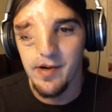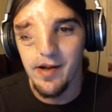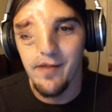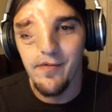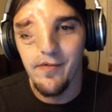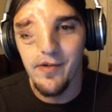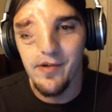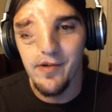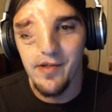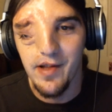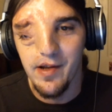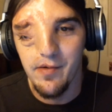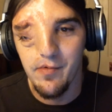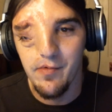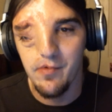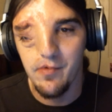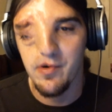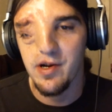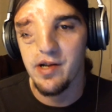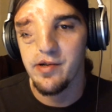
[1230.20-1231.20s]
or whatever,
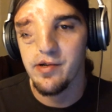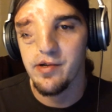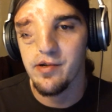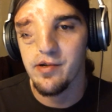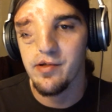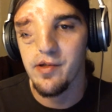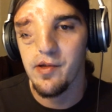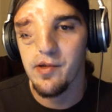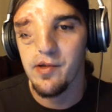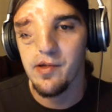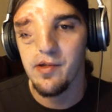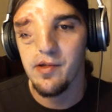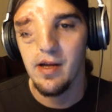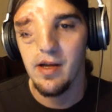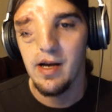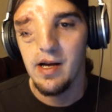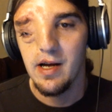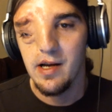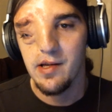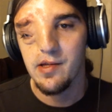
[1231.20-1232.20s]
like where I turn this
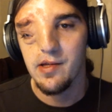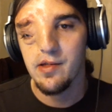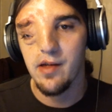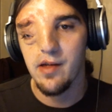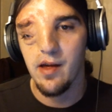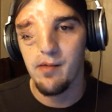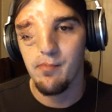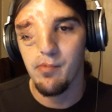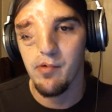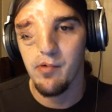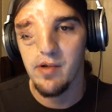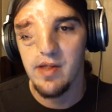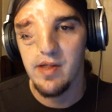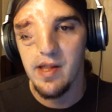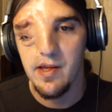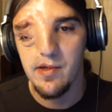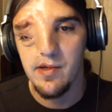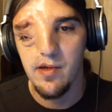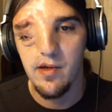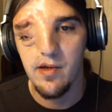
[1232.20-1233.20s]

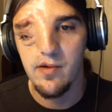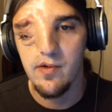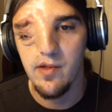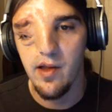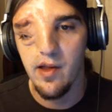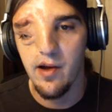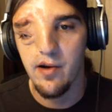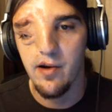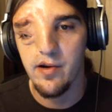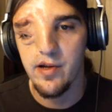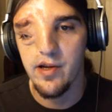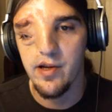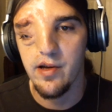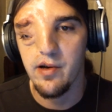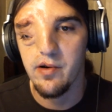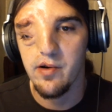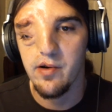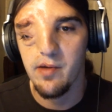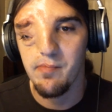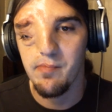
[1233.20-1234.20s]
skateboard that says
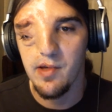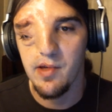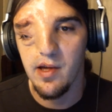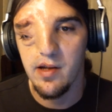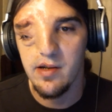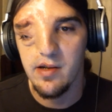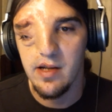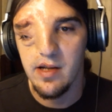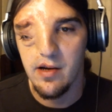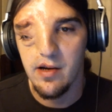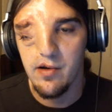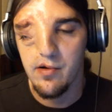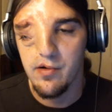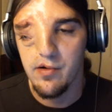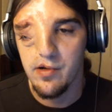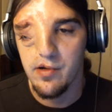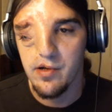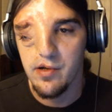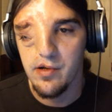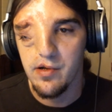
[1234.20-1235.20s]
stereo upside
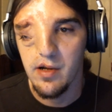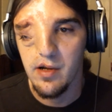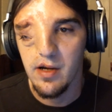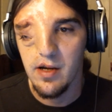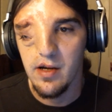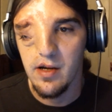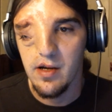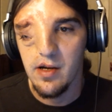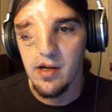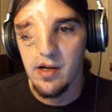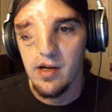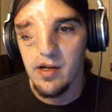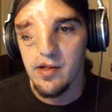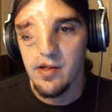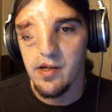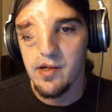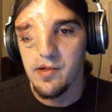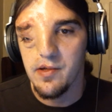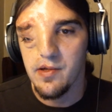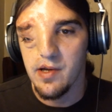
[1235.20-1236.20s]
down and
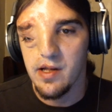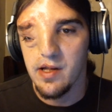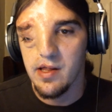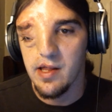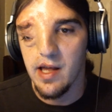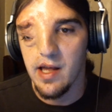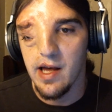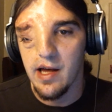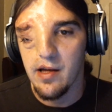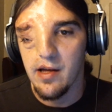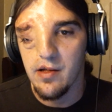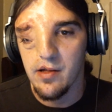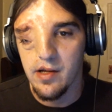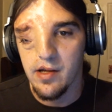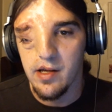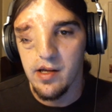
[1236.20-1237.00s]
things like that.